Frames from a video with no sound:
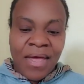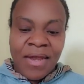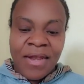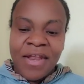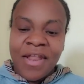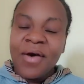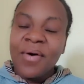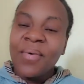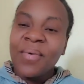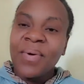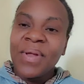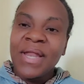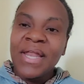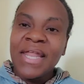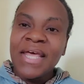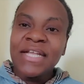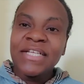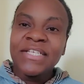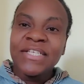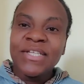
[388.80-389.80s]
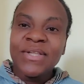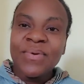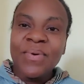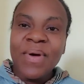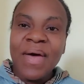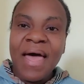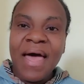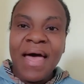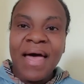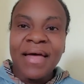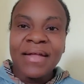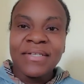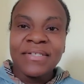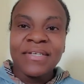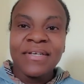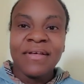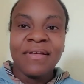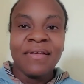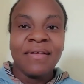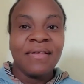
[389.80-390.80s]
Now, let's look
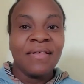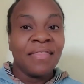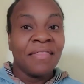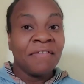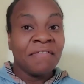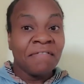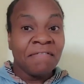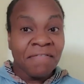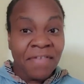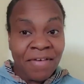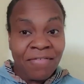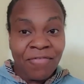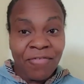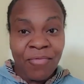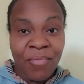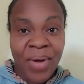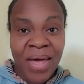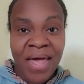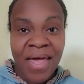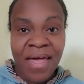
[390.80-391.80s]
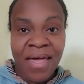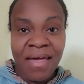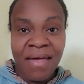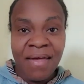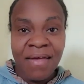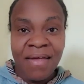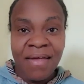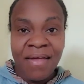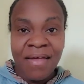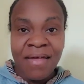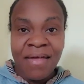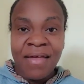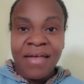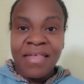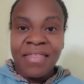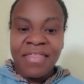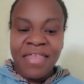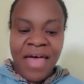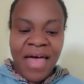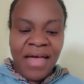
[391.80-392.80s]
at the fifth way
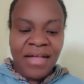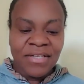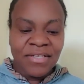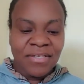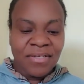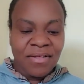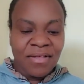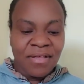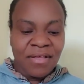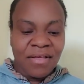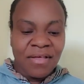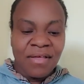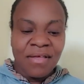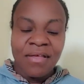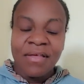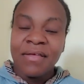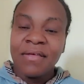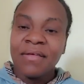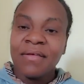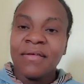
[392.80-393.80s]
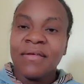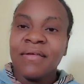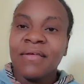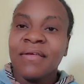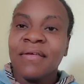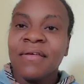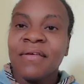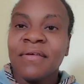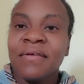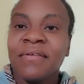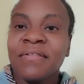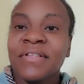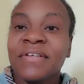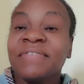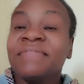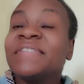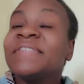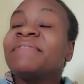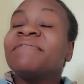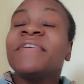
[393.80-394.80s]
that the
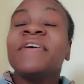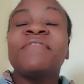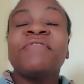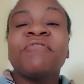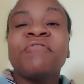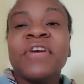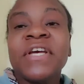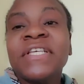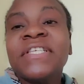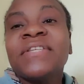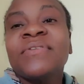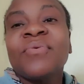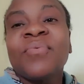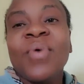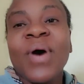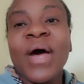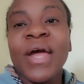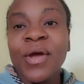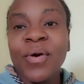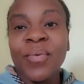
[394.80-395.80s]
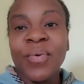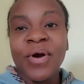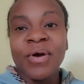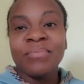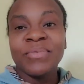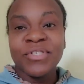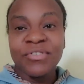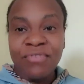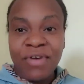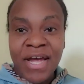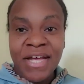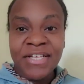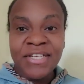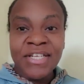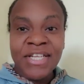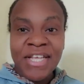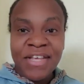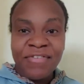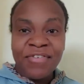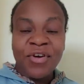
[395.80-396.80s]
fifth reason why your worms try to
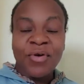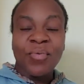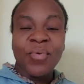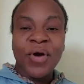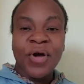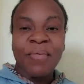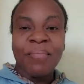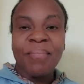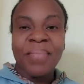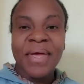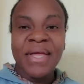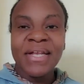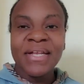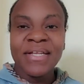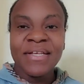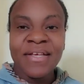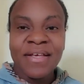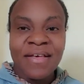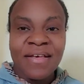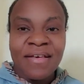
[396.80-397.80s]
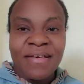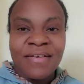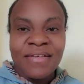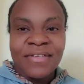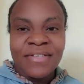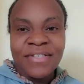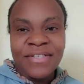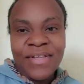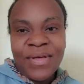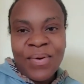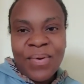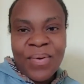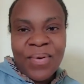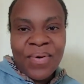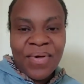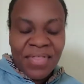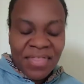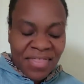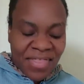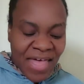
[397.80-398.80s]
leave your worm bin.
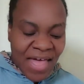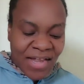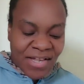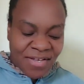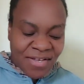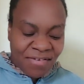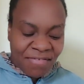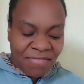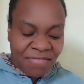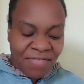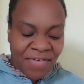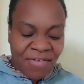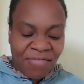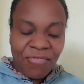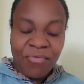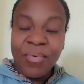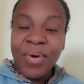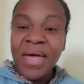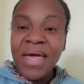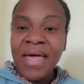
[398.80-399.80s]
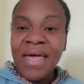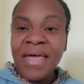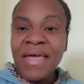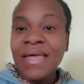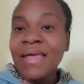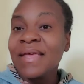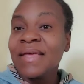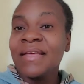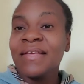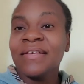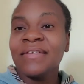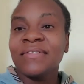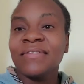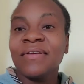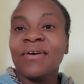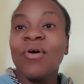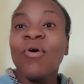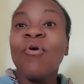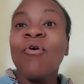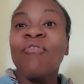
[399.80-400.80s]
So that fifth way is
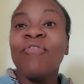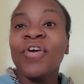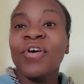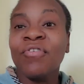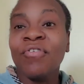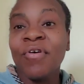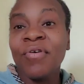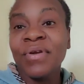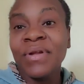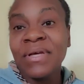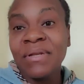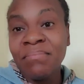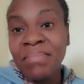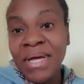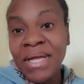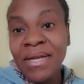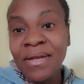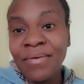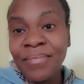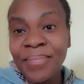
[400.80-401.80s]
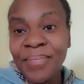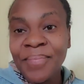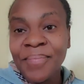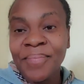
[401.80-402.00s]
a overcrowded bin